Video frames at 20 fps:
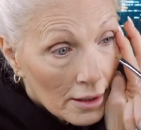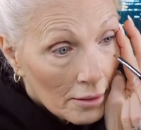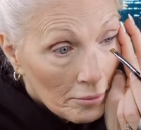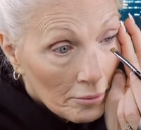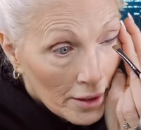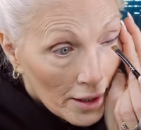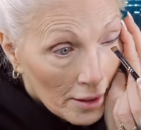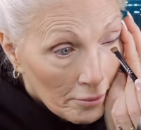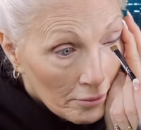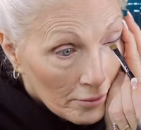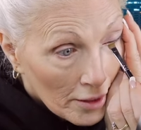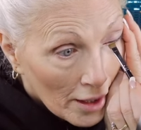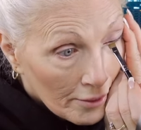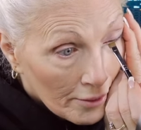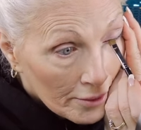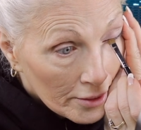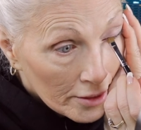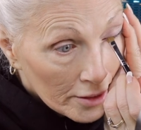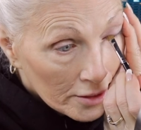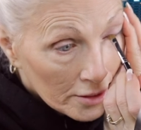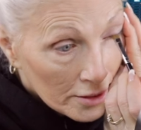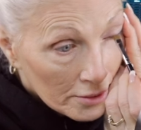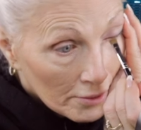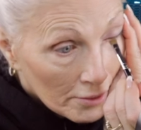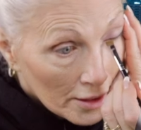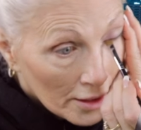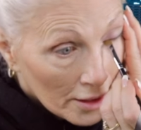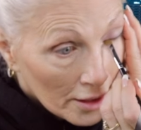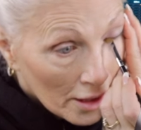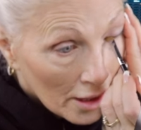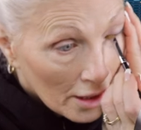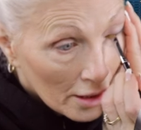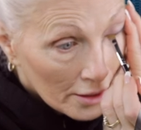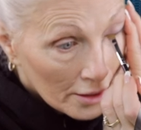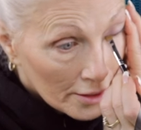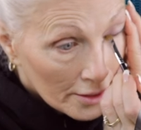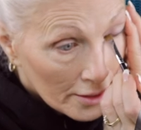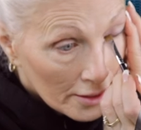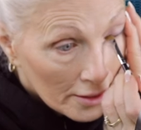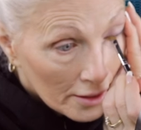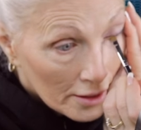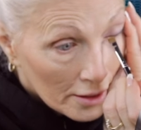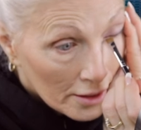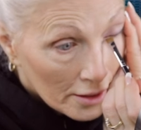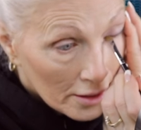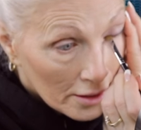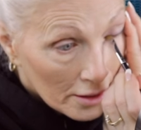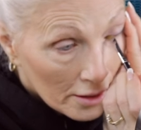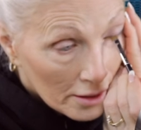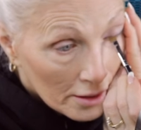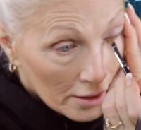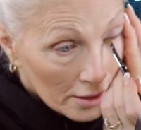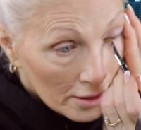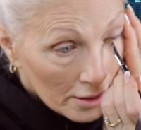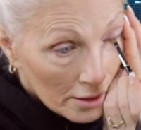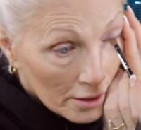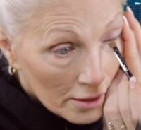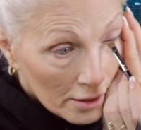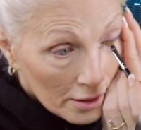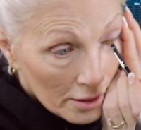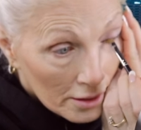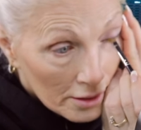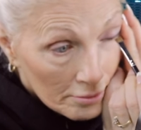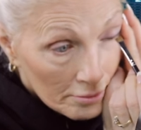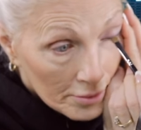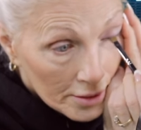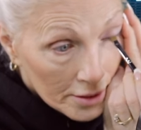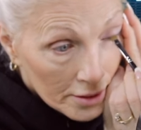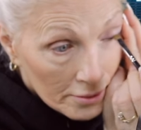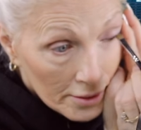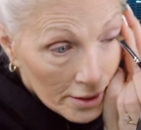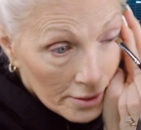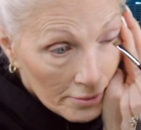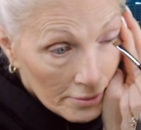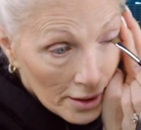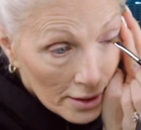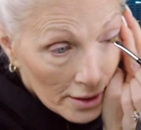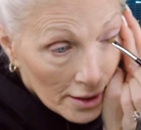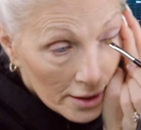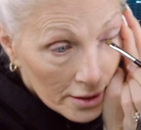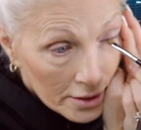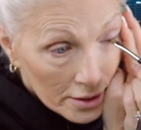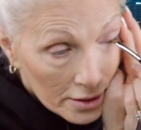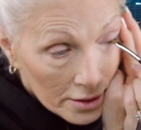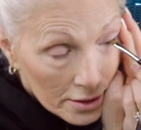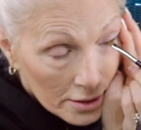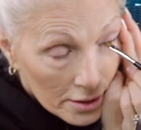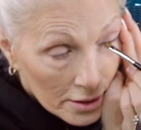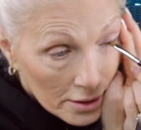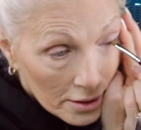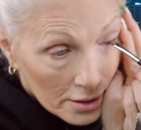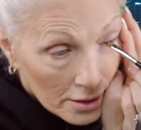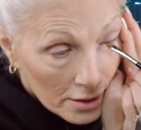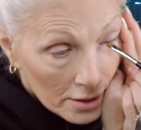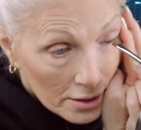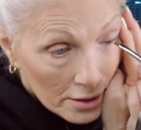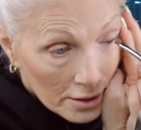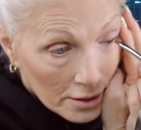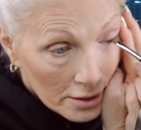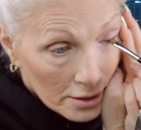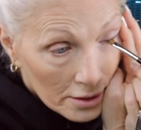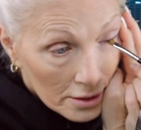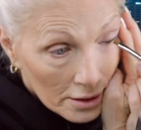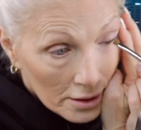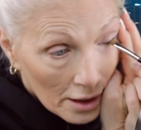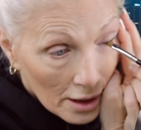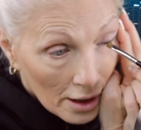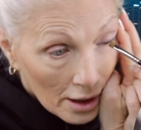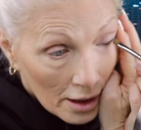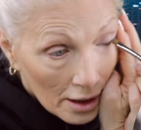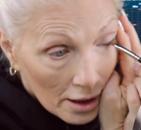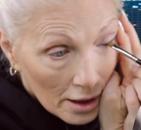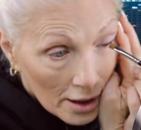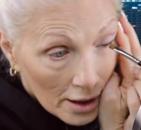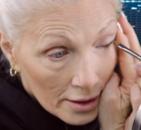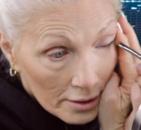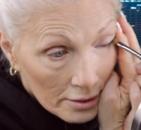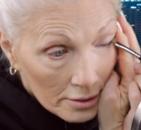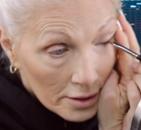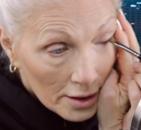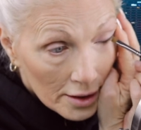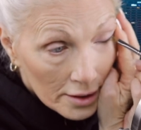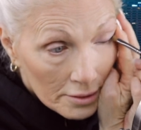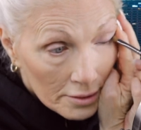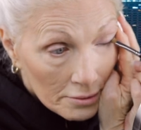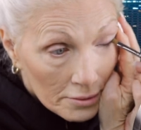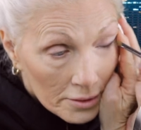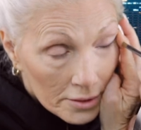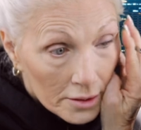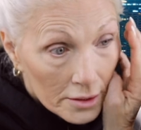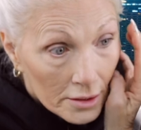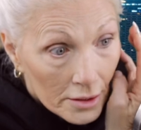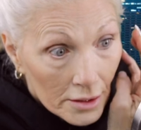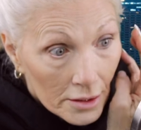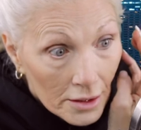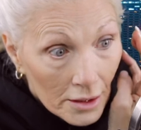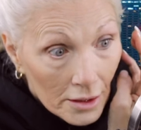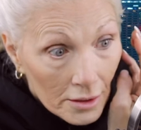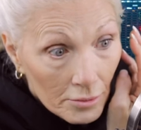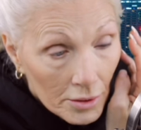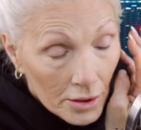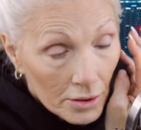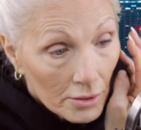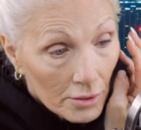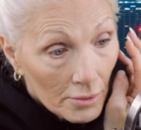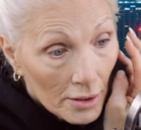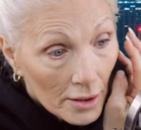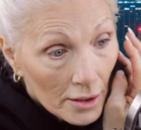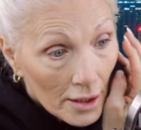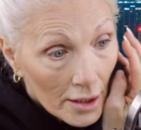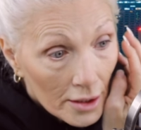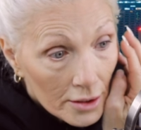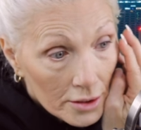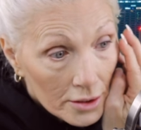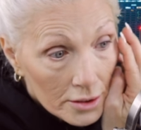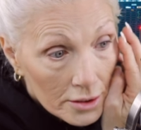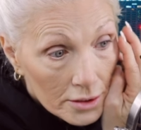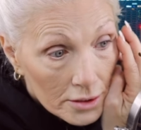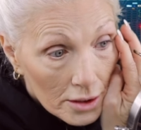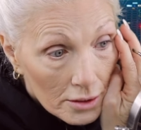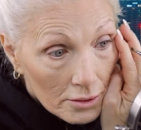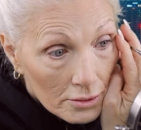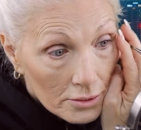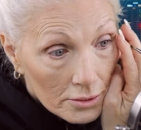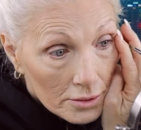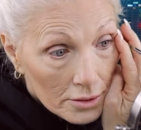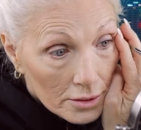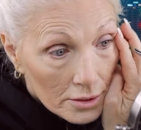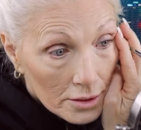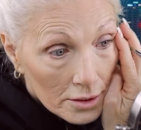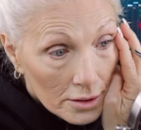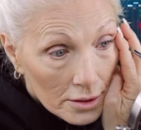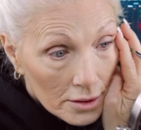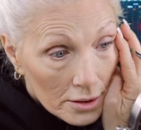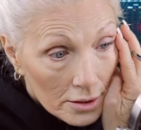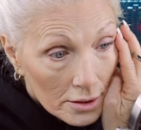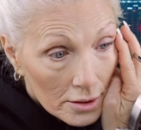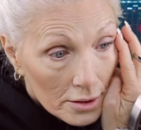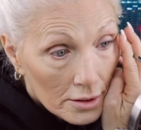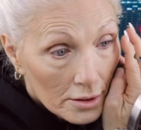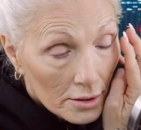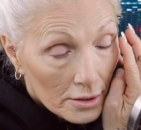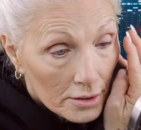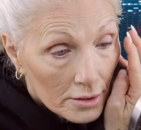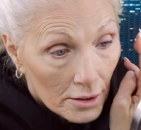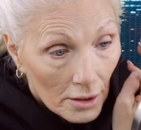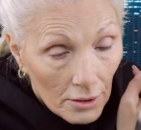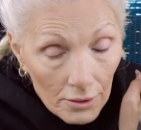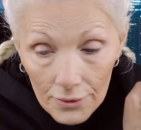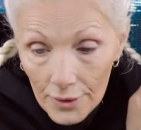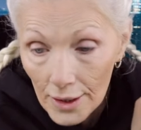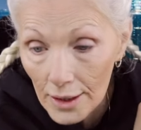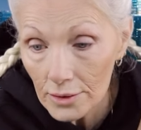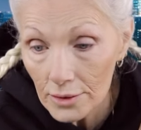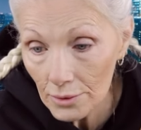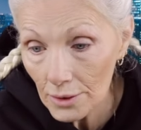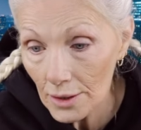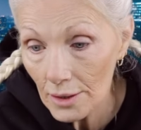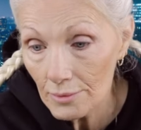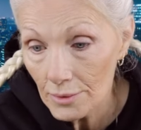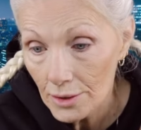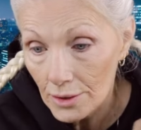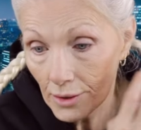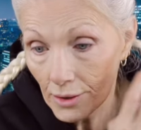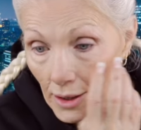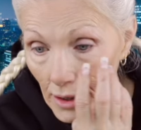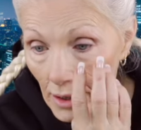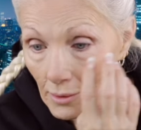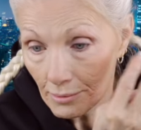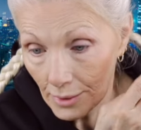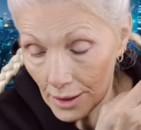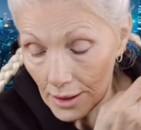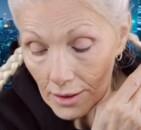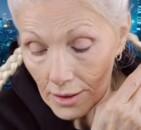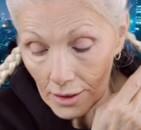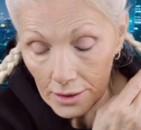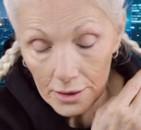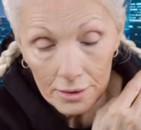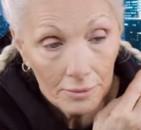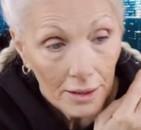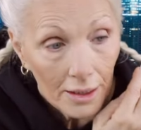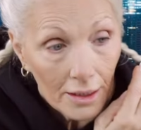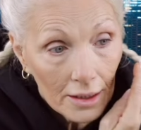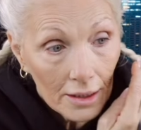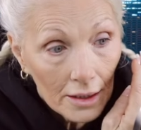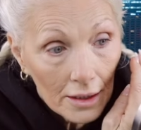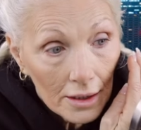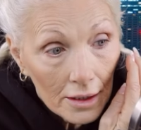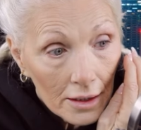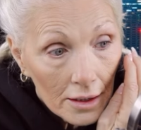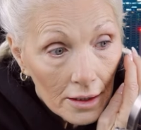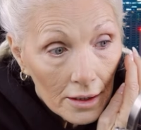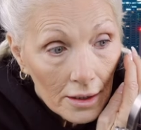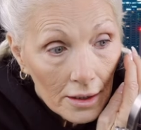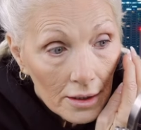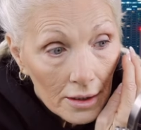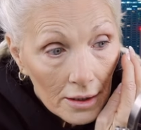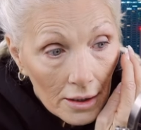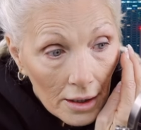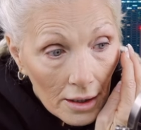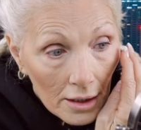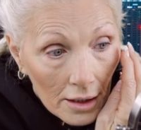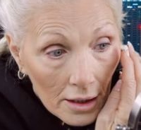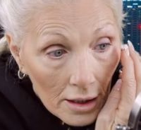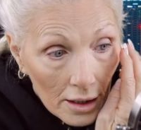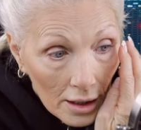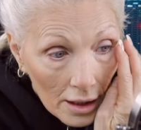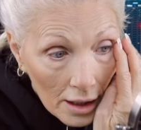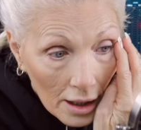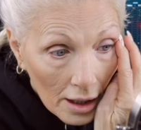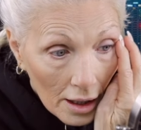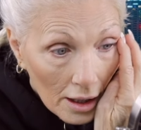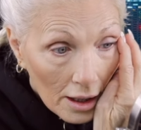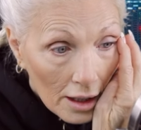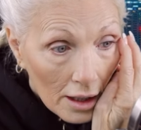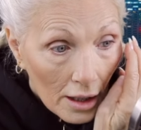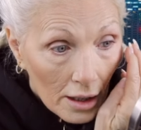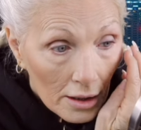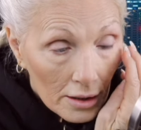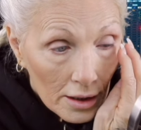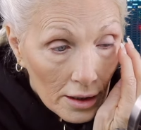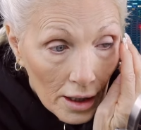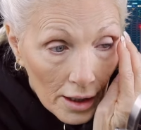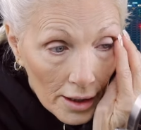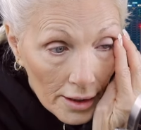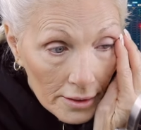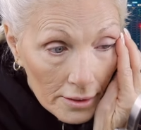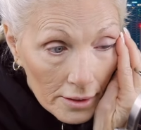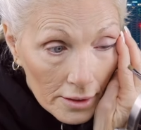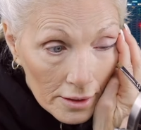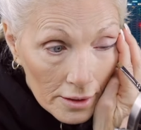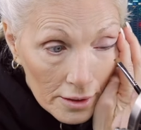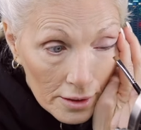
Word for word: But I'm, I really just want to color between my lashes. I don't like it when the skin between my lashes shows. So that's what I'm doing. I'm basically making a line